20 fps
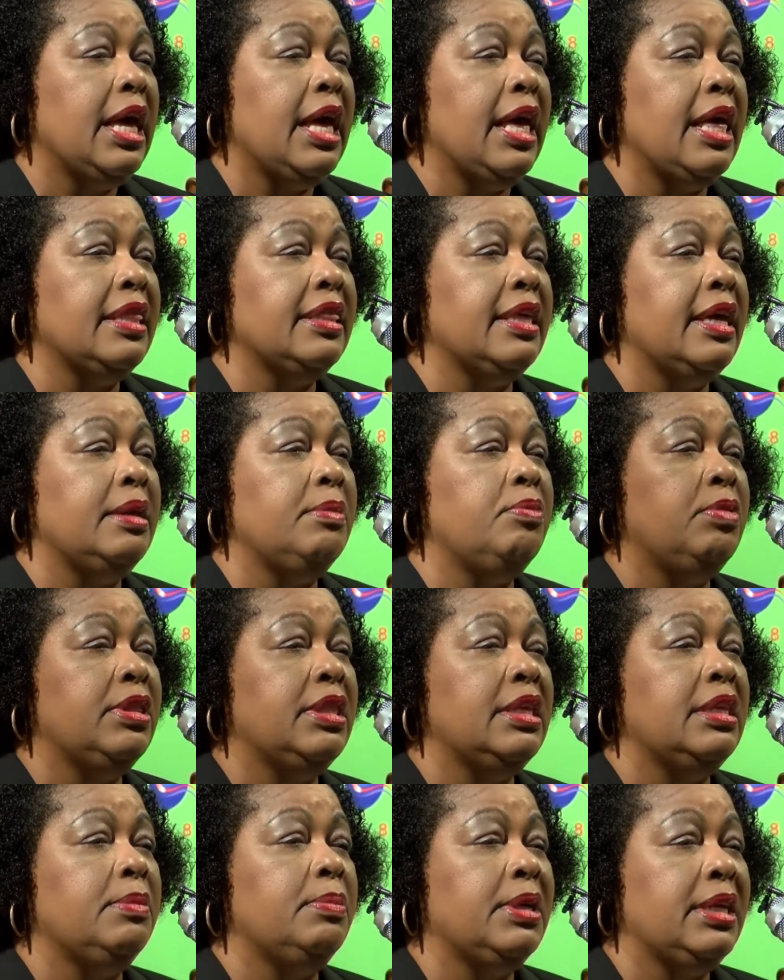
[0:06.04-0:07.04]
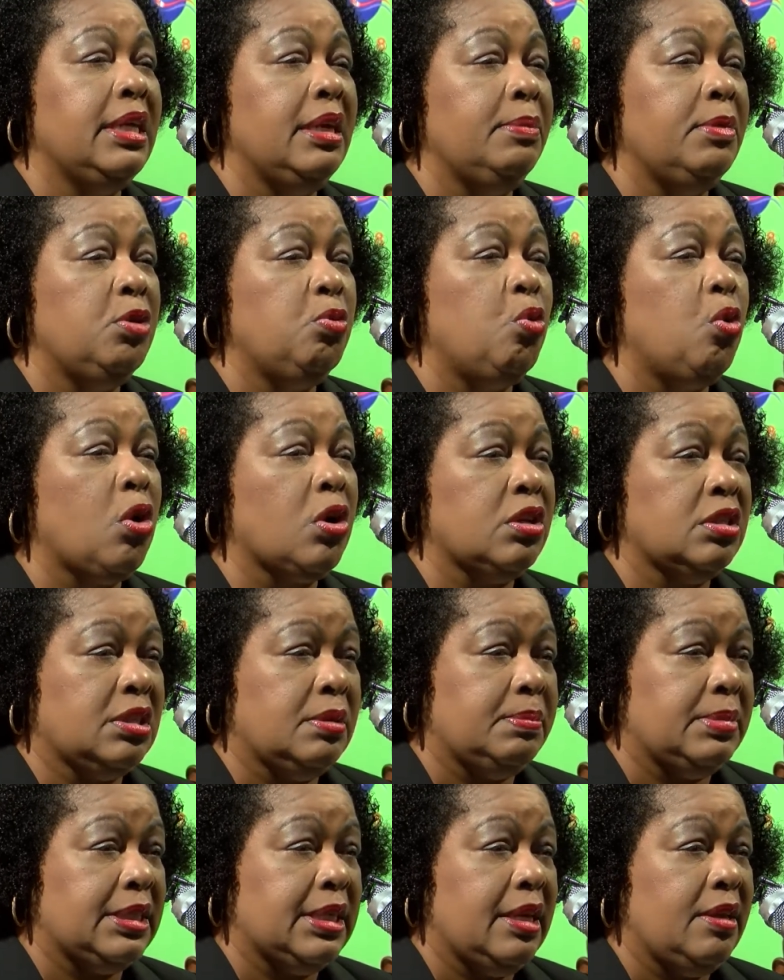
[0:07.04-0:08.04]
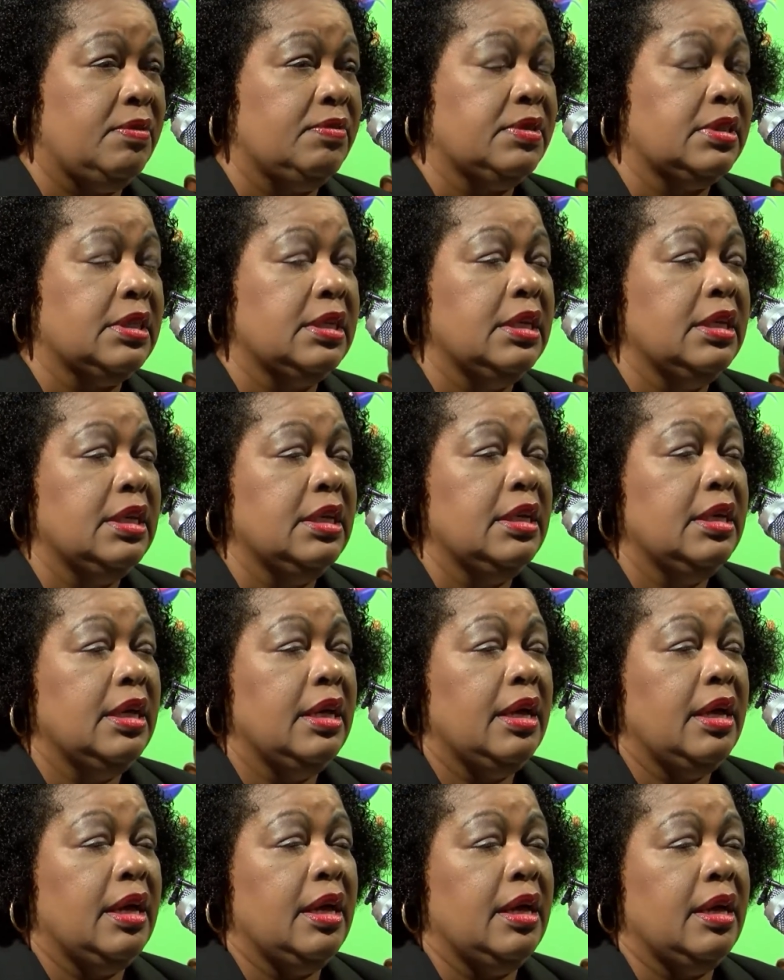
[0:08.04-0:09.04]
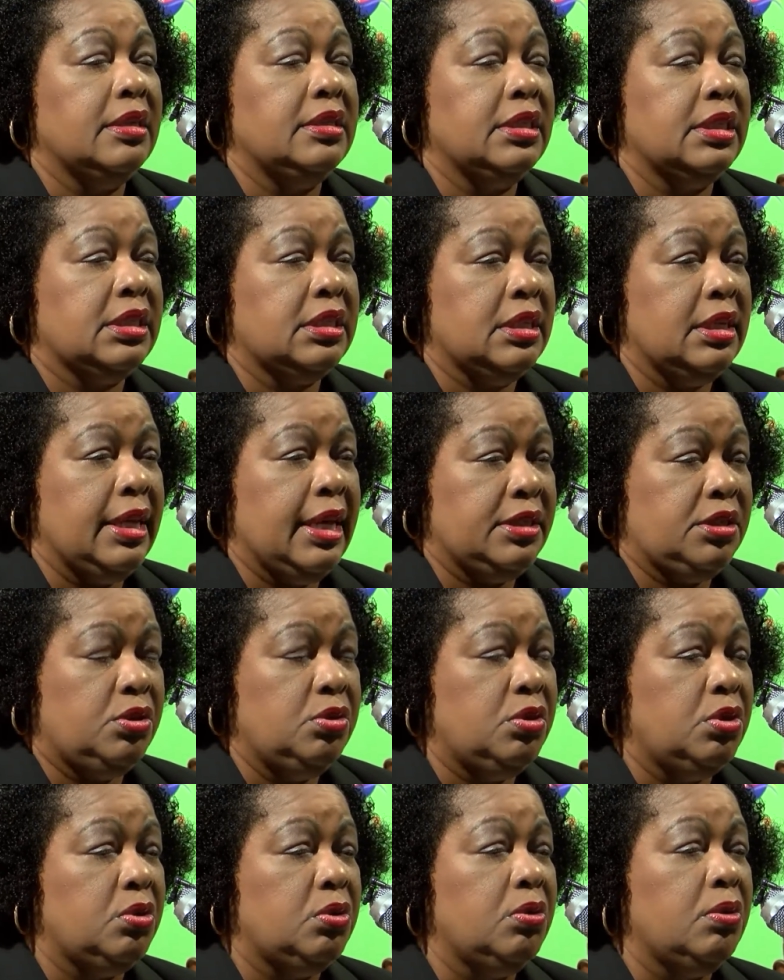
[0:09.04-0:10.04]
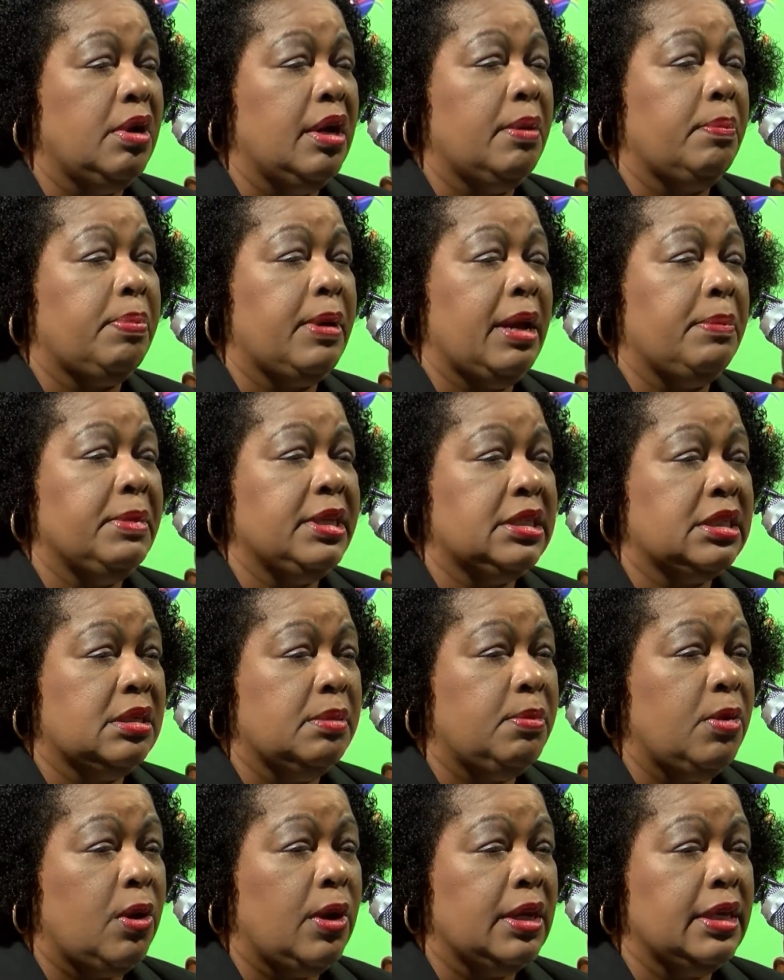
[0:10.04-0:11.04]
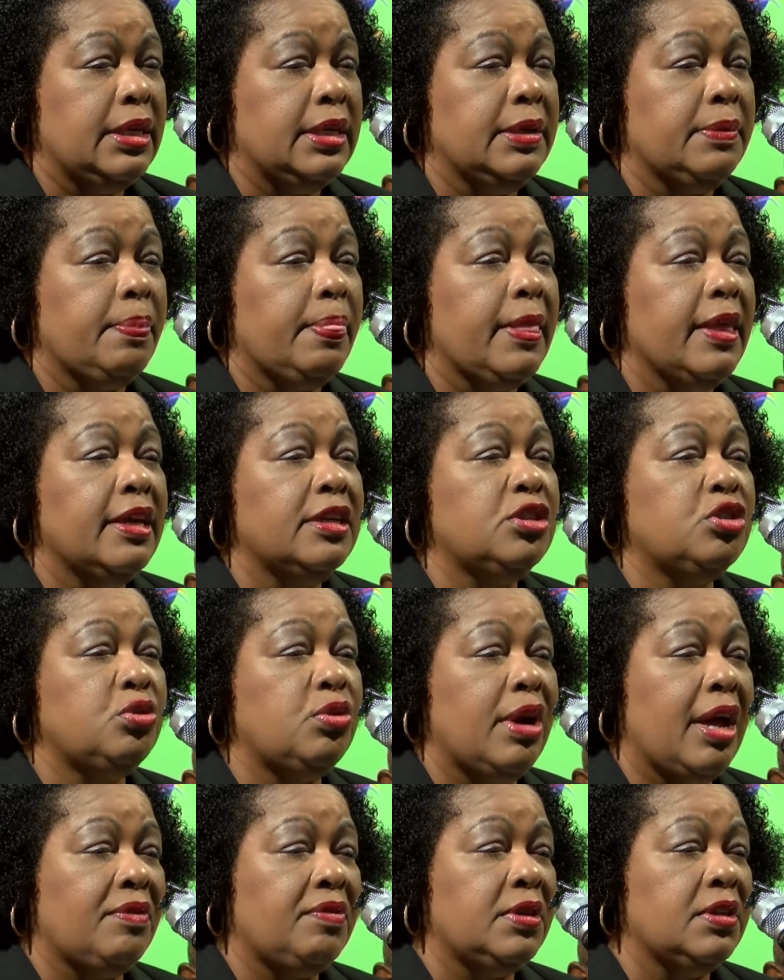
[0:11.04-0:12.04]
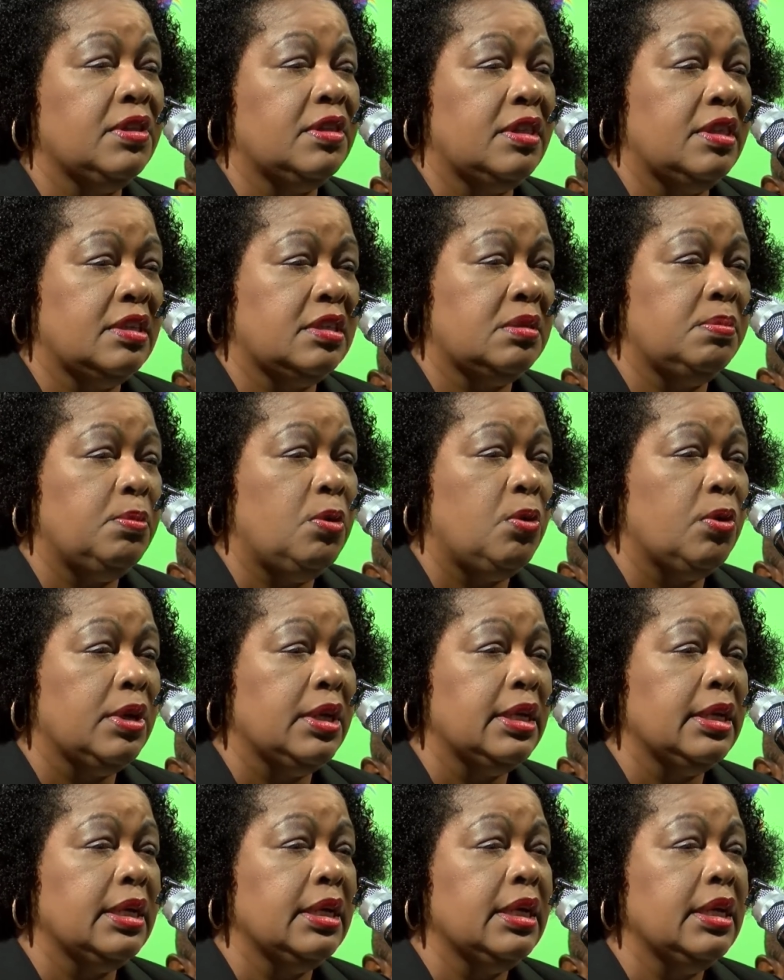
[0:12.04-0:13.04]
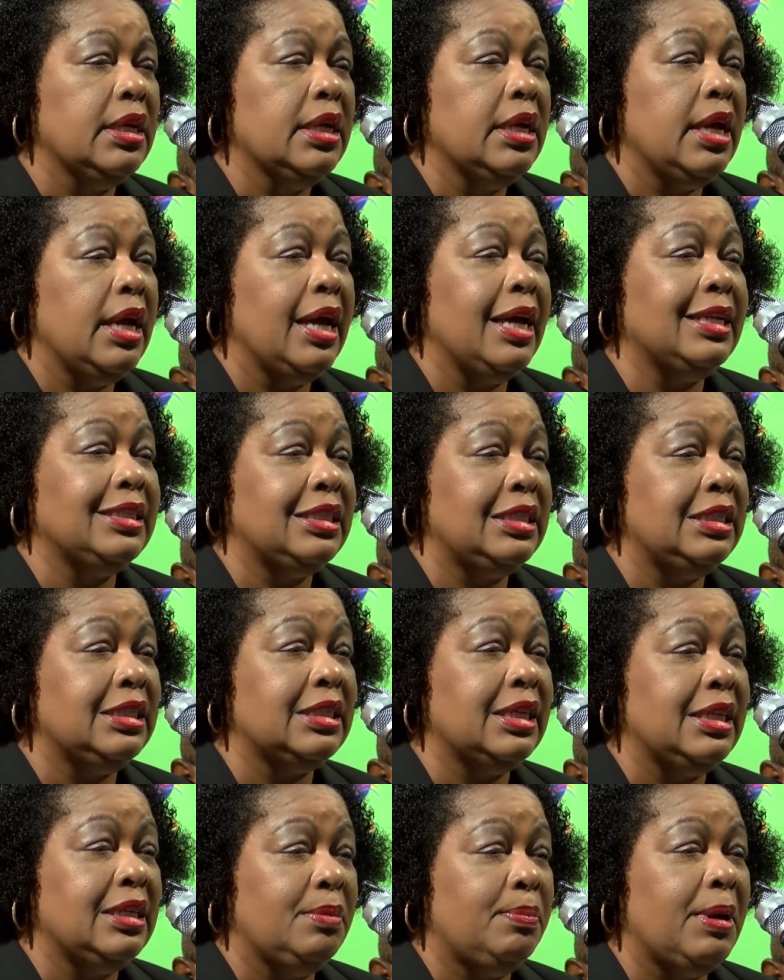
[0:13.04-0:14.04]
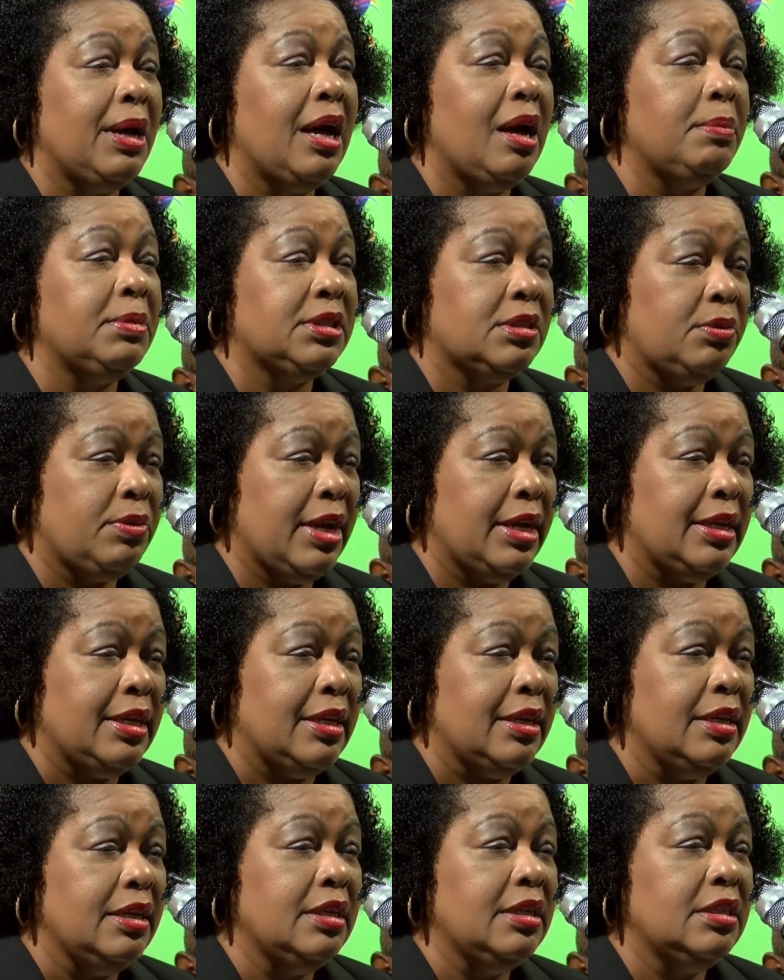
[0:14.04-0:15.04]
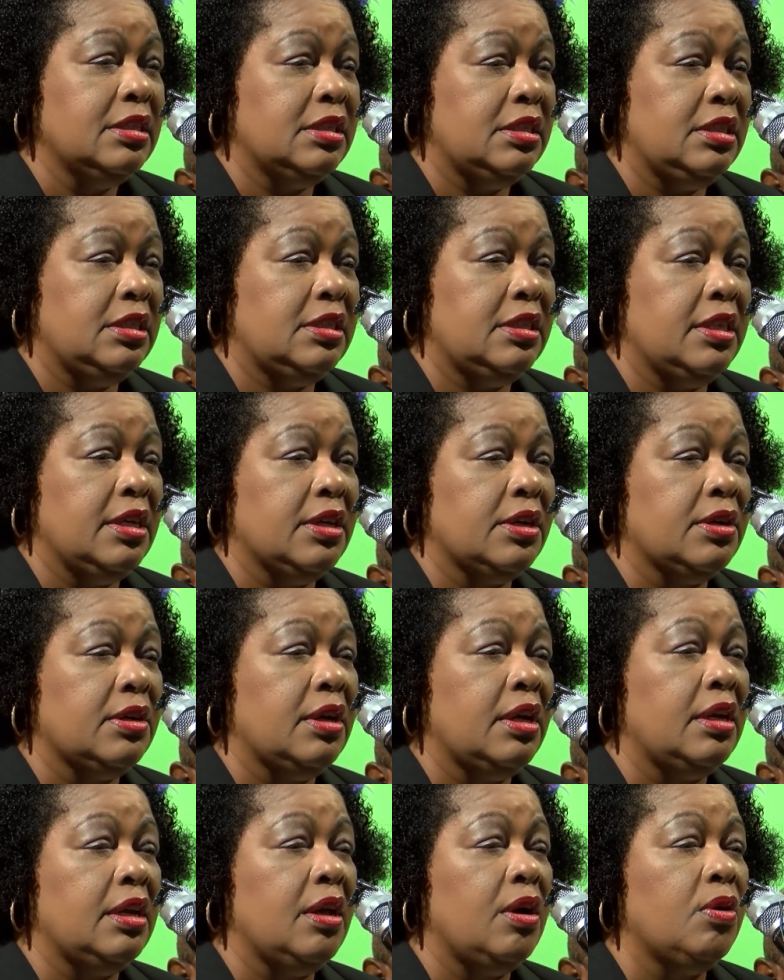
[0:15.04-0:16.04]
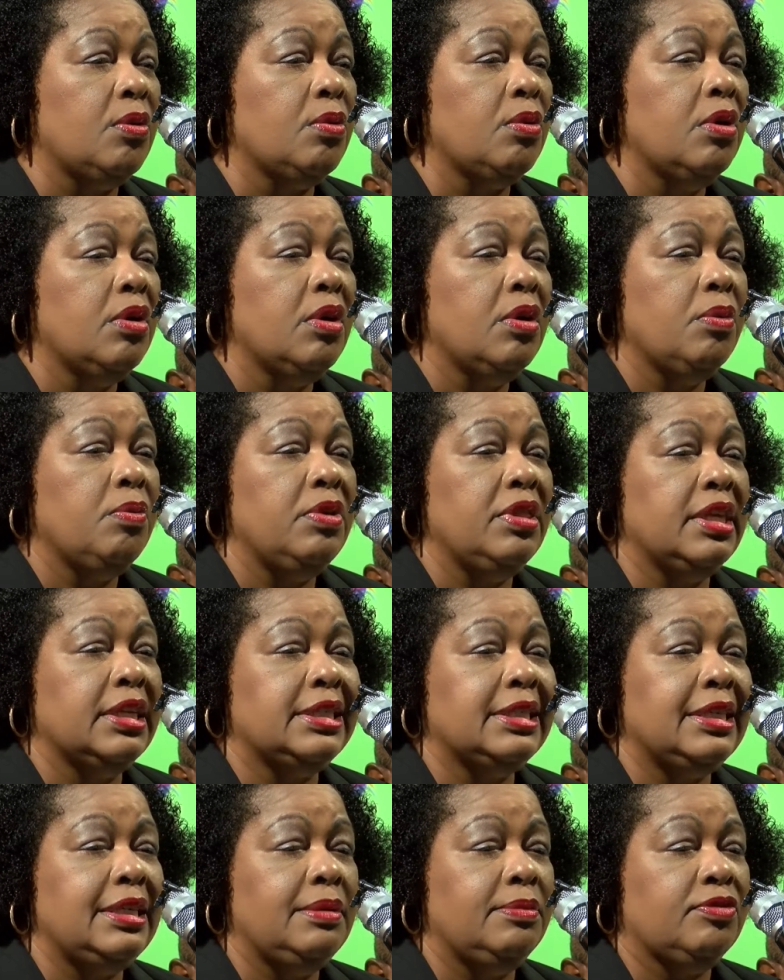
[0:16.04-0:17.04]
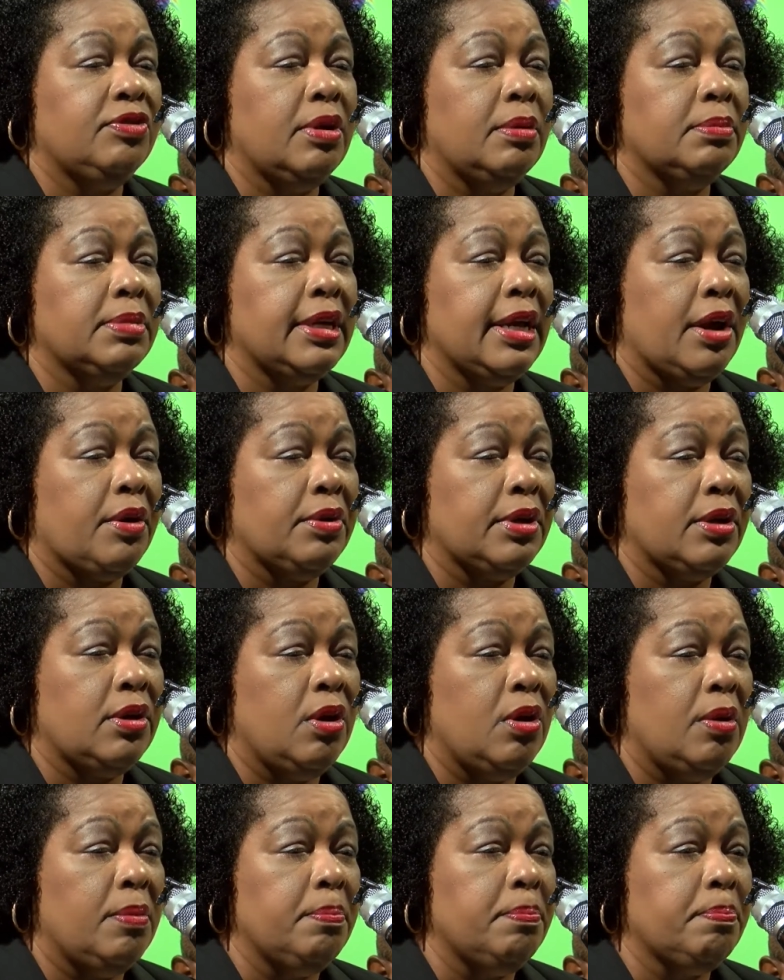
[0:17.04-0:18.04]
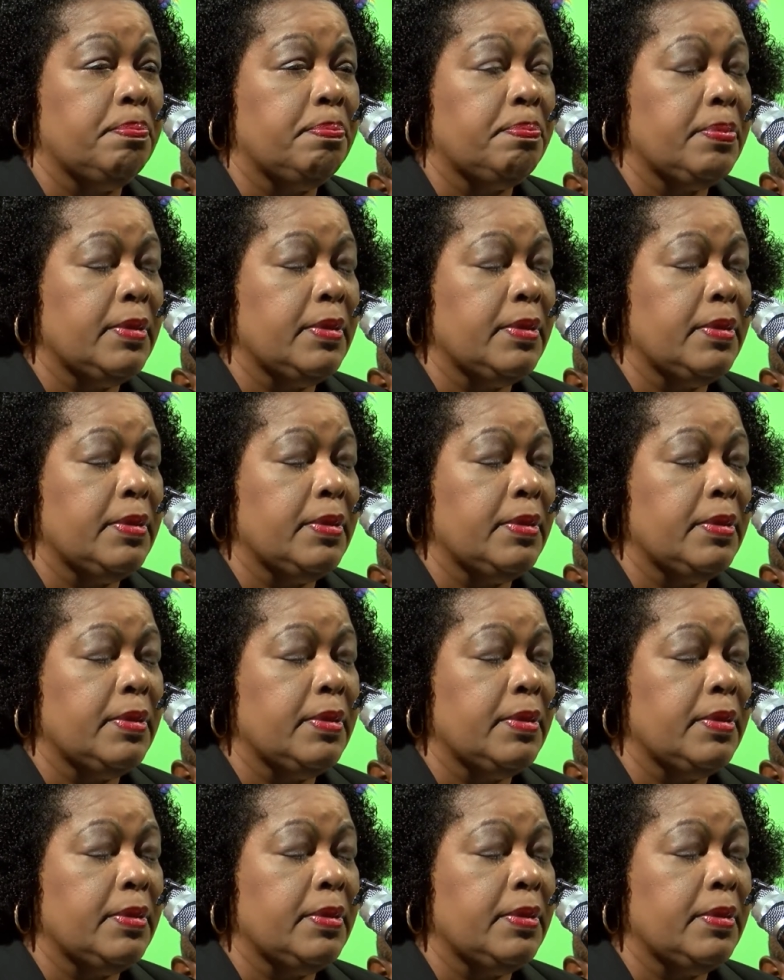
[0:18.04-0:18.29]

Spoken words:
and then within the Bahamian waters themselves. Just to let you know, Prime Minister Motley traveled this morning and she's in the Bahamas already. She's there along with a team from CARICOM